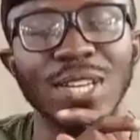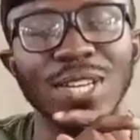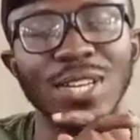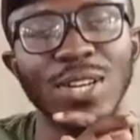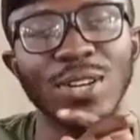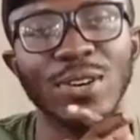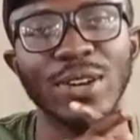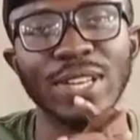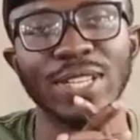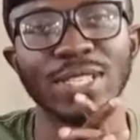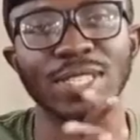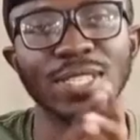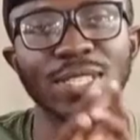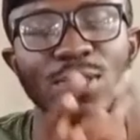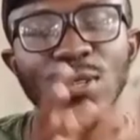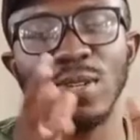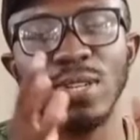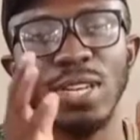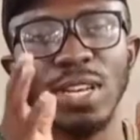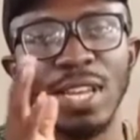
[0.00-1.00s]
All right.
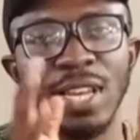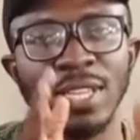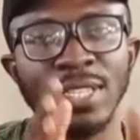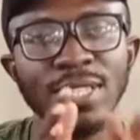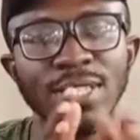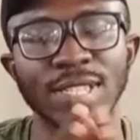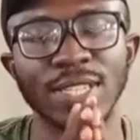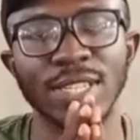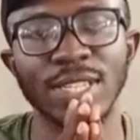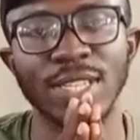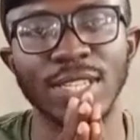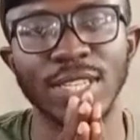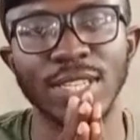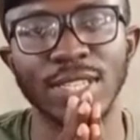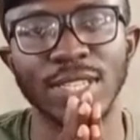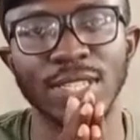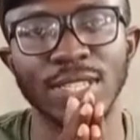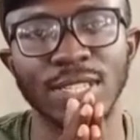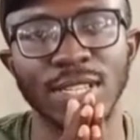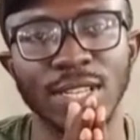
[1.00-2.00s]
So the last thing
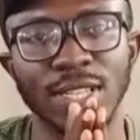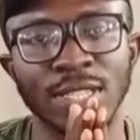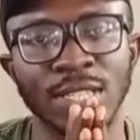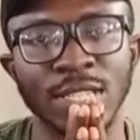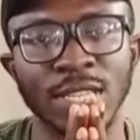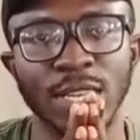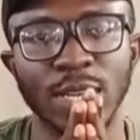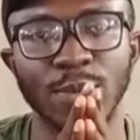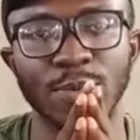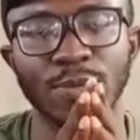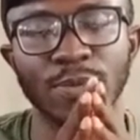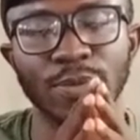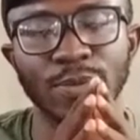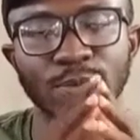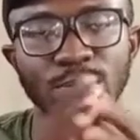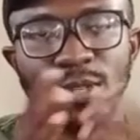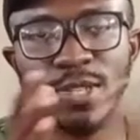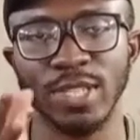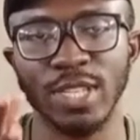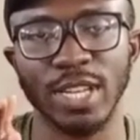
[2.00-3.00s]
is that
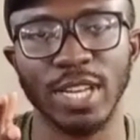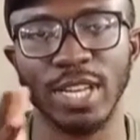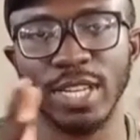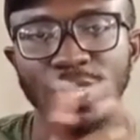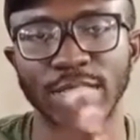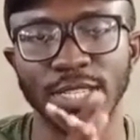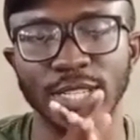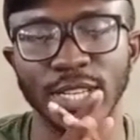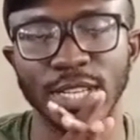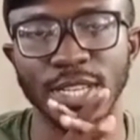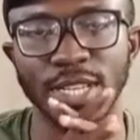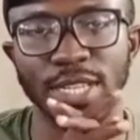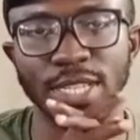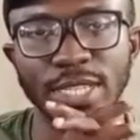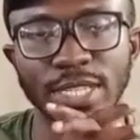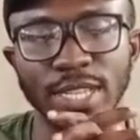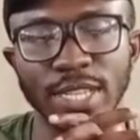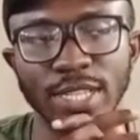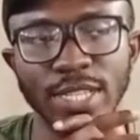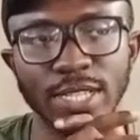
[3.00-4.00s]
just like I said
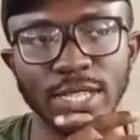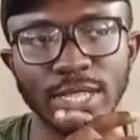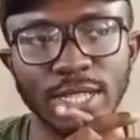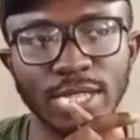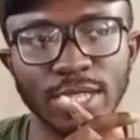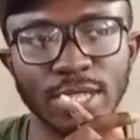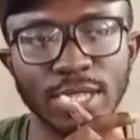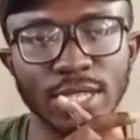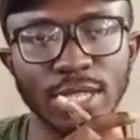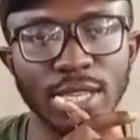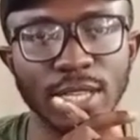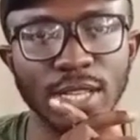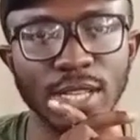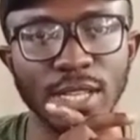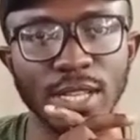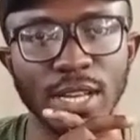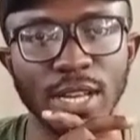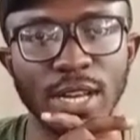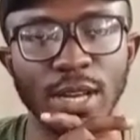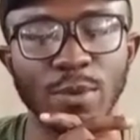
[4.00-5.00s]
it's
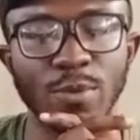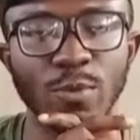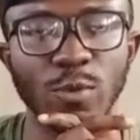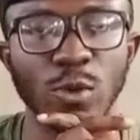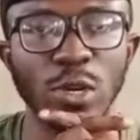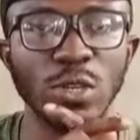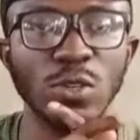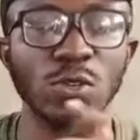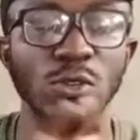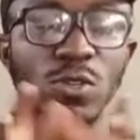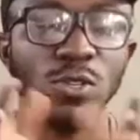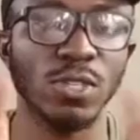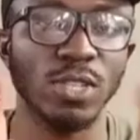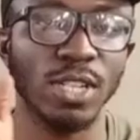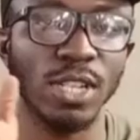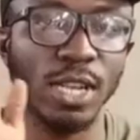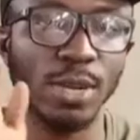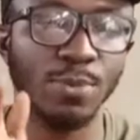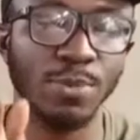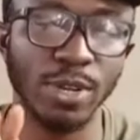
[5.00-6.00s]
when you use
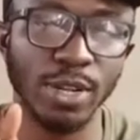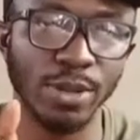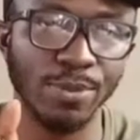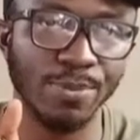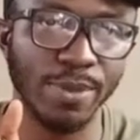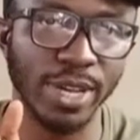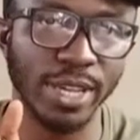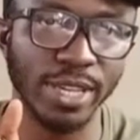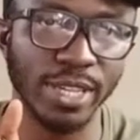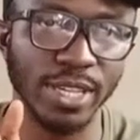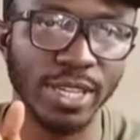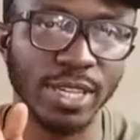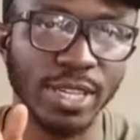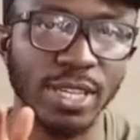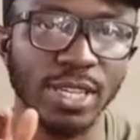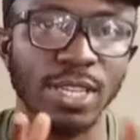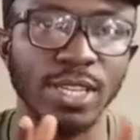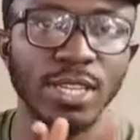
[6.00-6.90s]
a lapel mic,